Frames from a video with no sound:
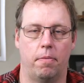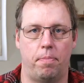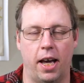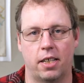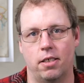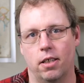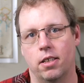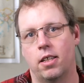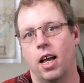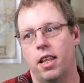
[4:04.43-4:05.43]

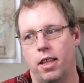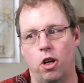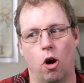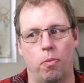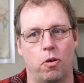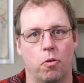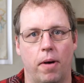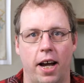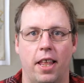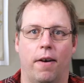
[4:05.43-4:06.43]
Pexels, then nobody would
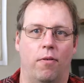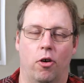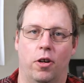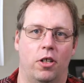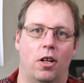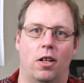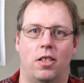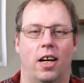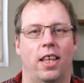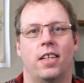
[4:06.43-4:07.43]
buy that photo on Shutterstock.